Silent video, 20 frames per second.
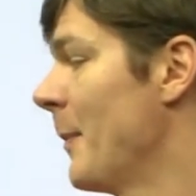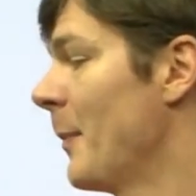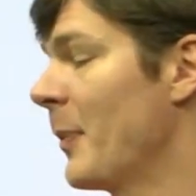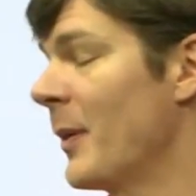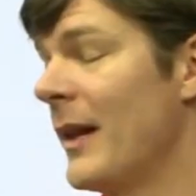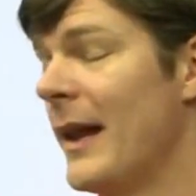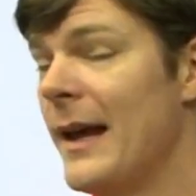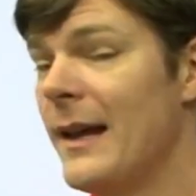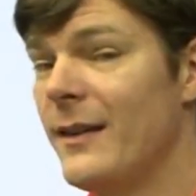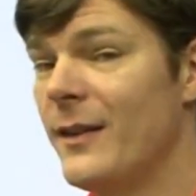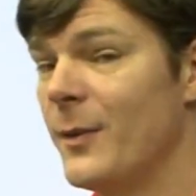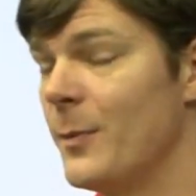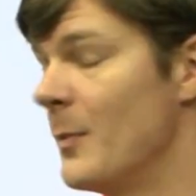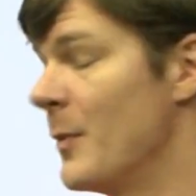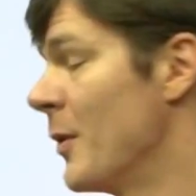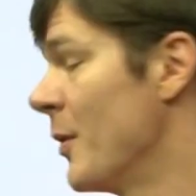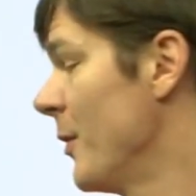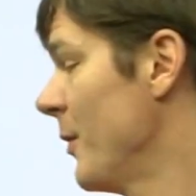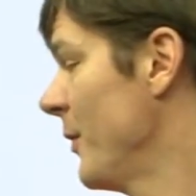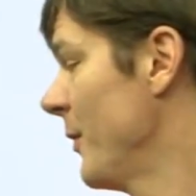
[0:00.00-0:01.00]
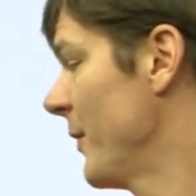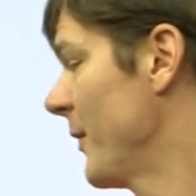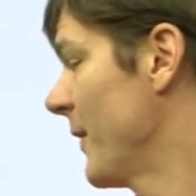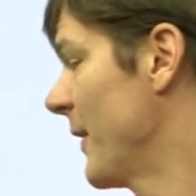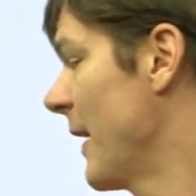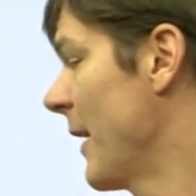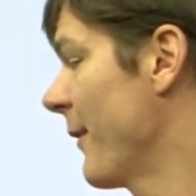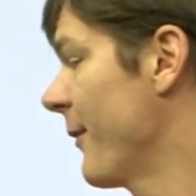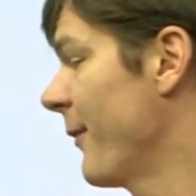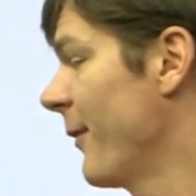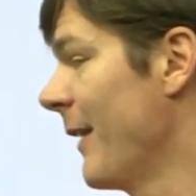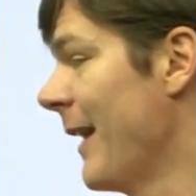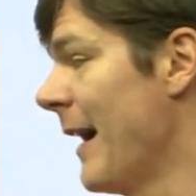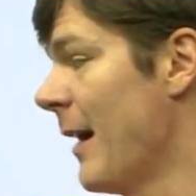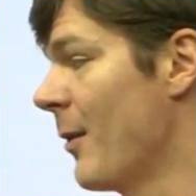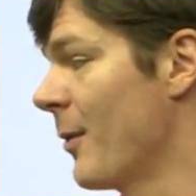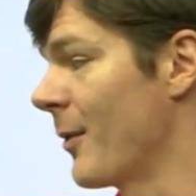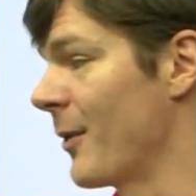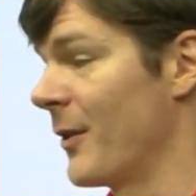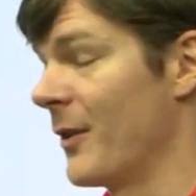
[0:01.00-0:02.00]
Plants move their
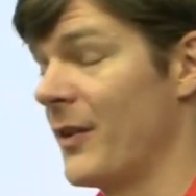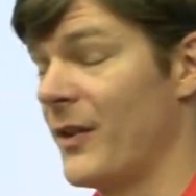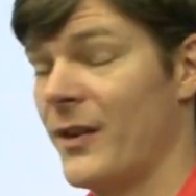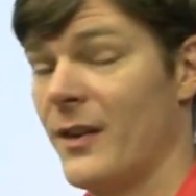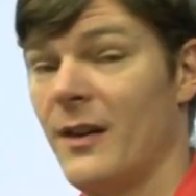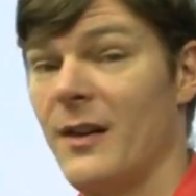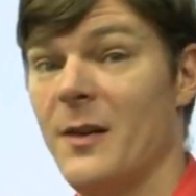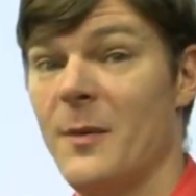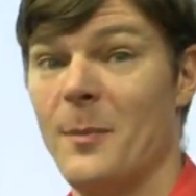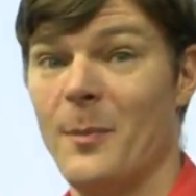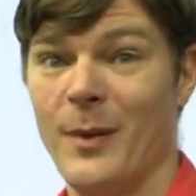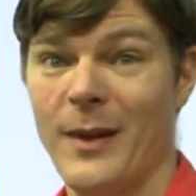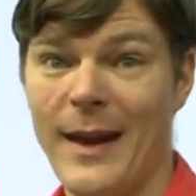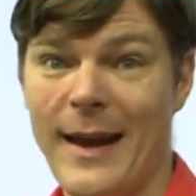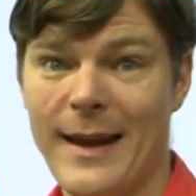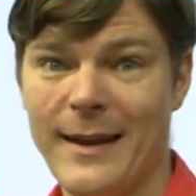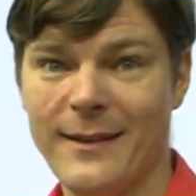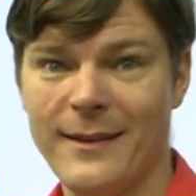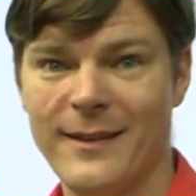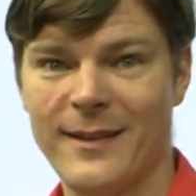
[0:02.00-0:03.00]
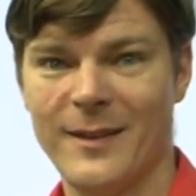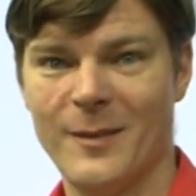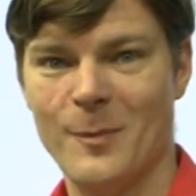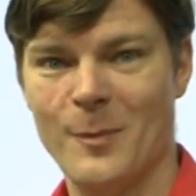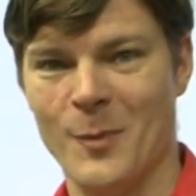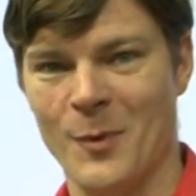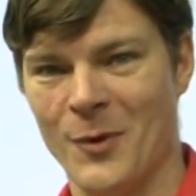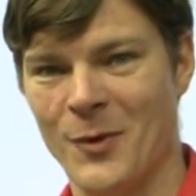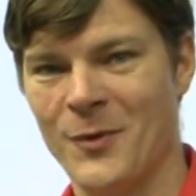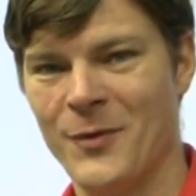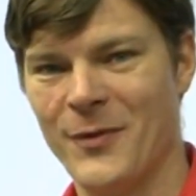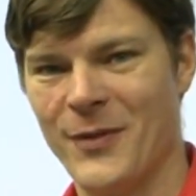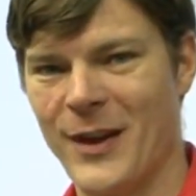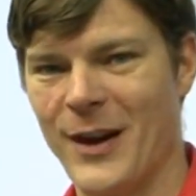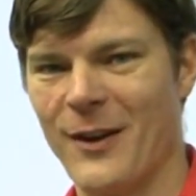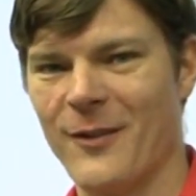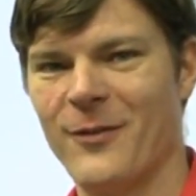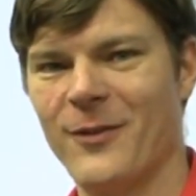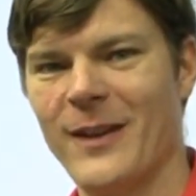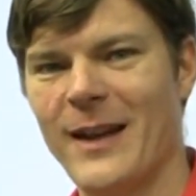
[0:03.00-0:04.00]
flowers. Plants move
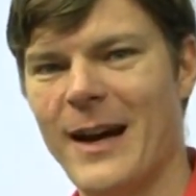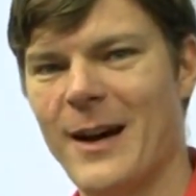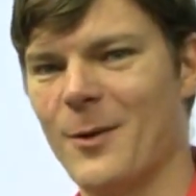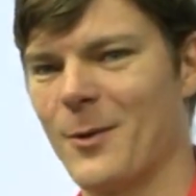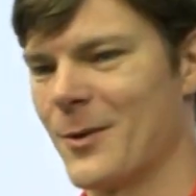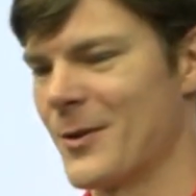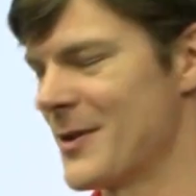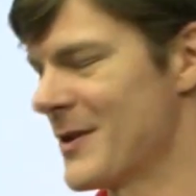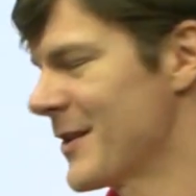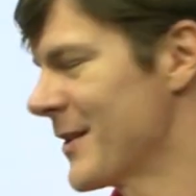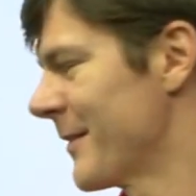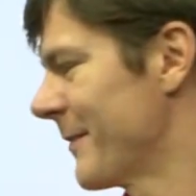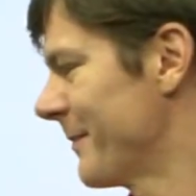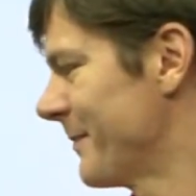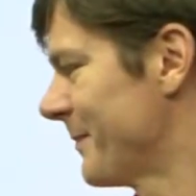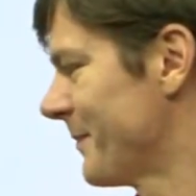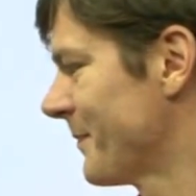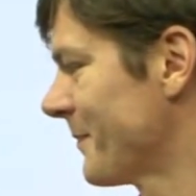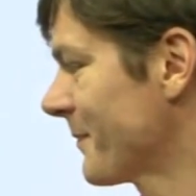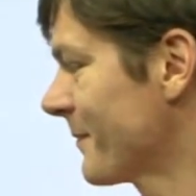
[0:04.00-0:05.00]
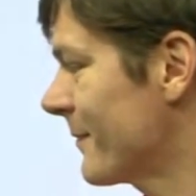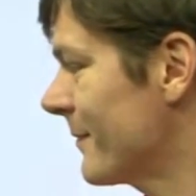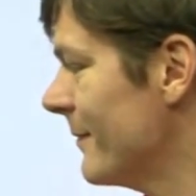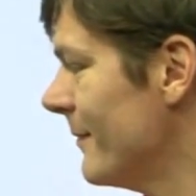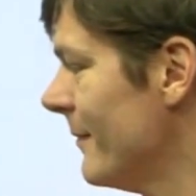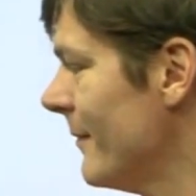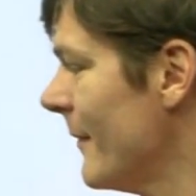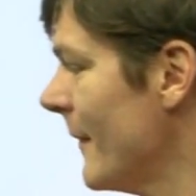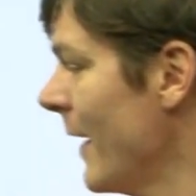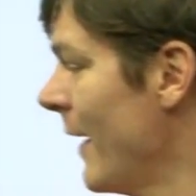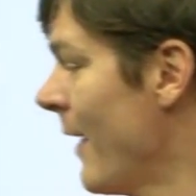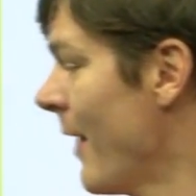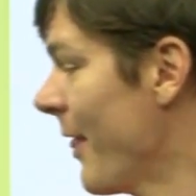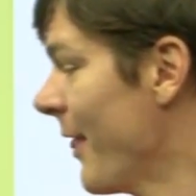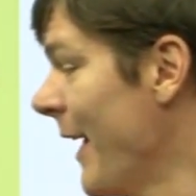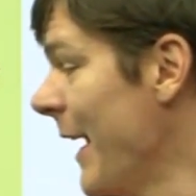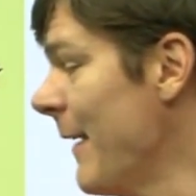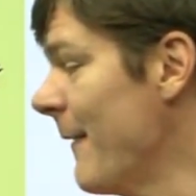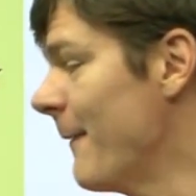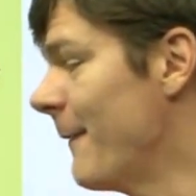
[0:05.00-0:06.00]
their flowers.
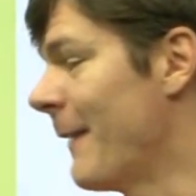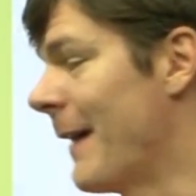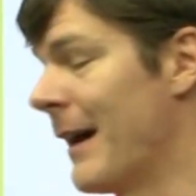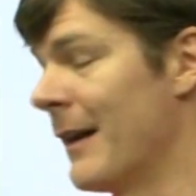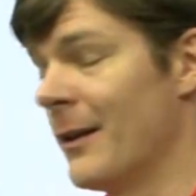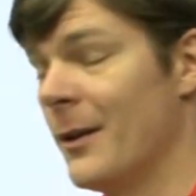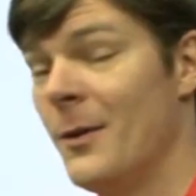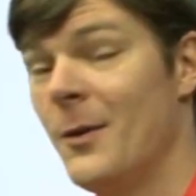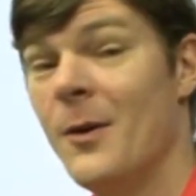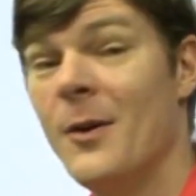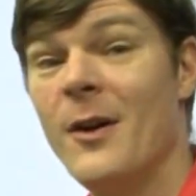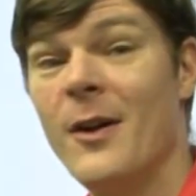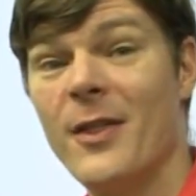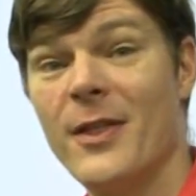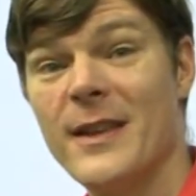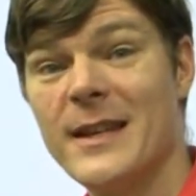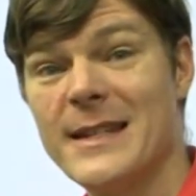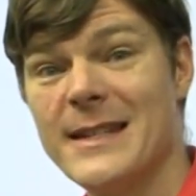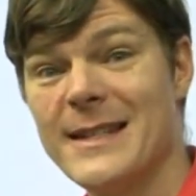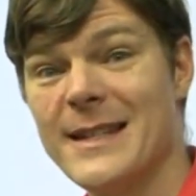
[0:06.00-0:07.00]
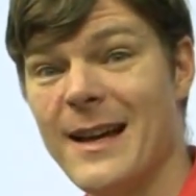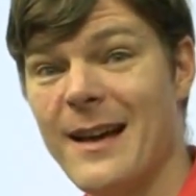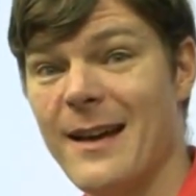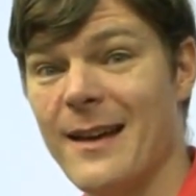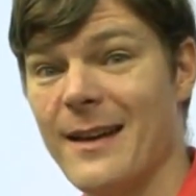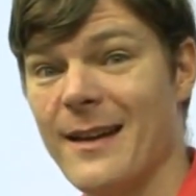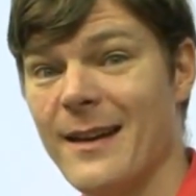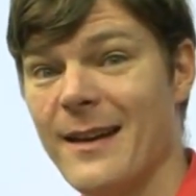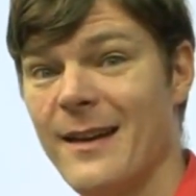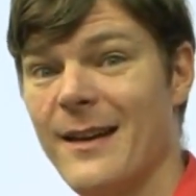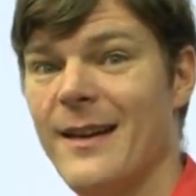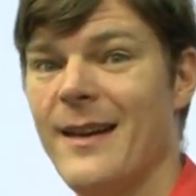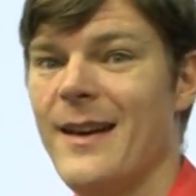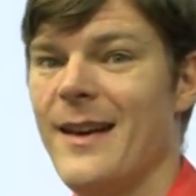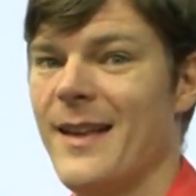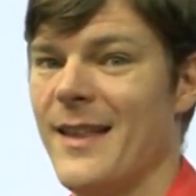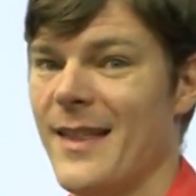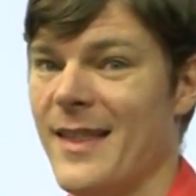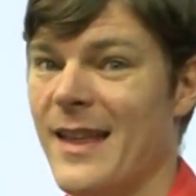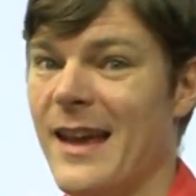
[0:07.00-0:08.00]
They follow the sun.
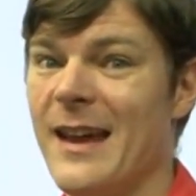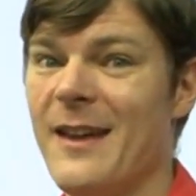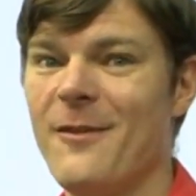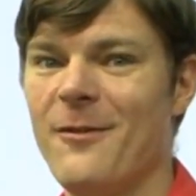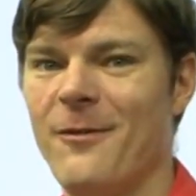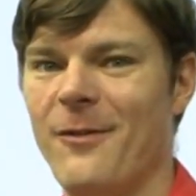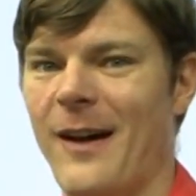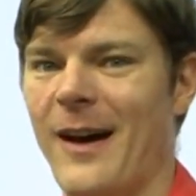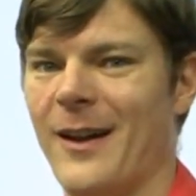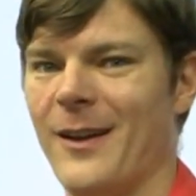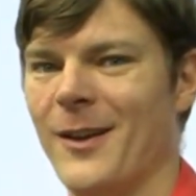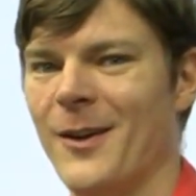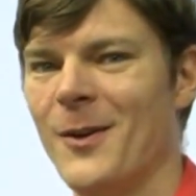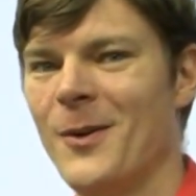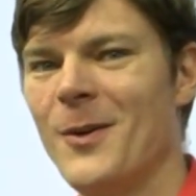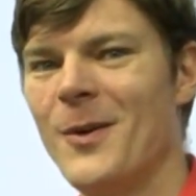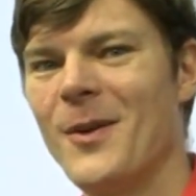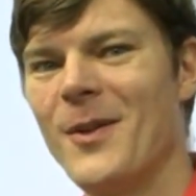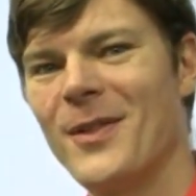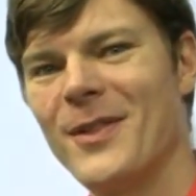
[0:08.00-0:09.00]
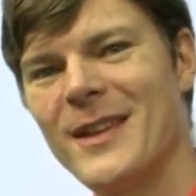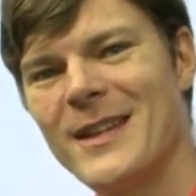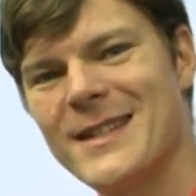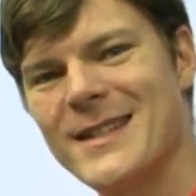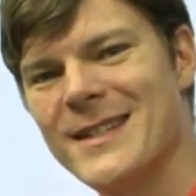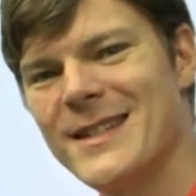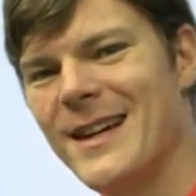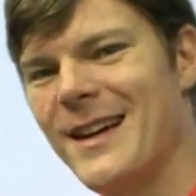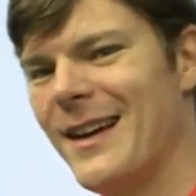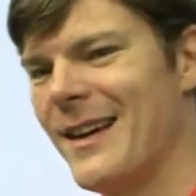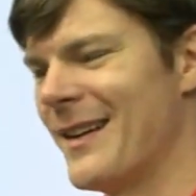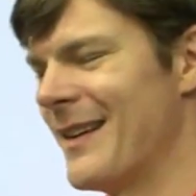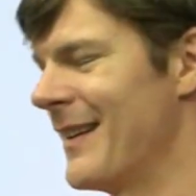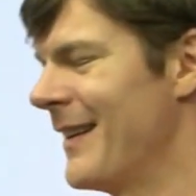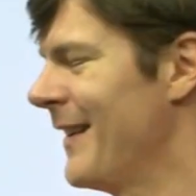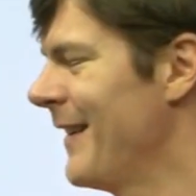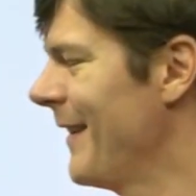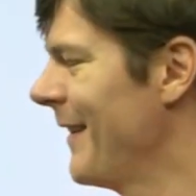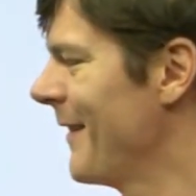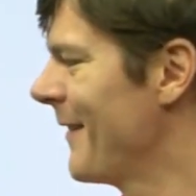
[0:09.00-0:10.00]
They follow the sun.
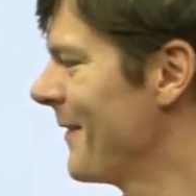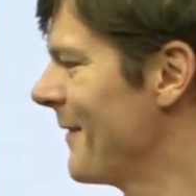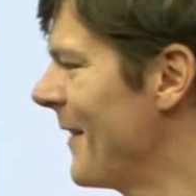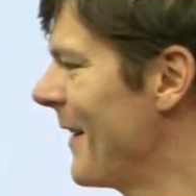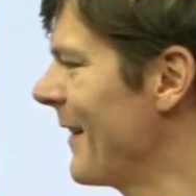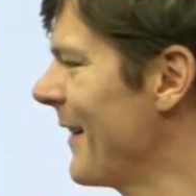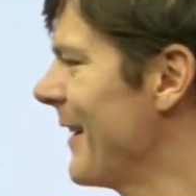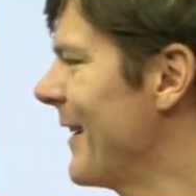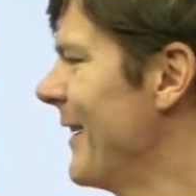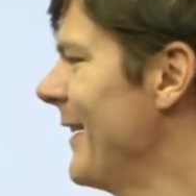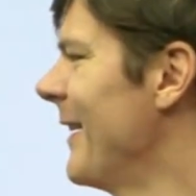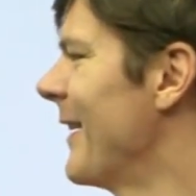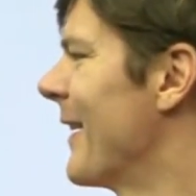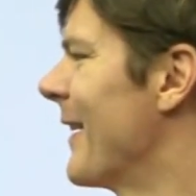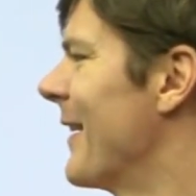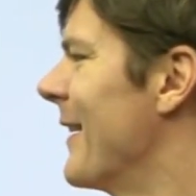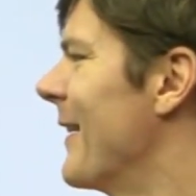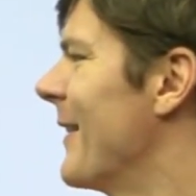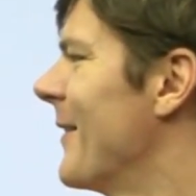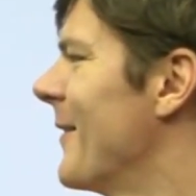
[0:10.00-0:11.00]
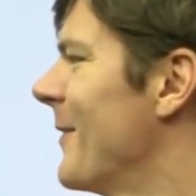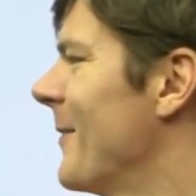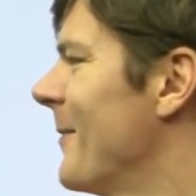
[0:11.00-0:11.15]
Very good.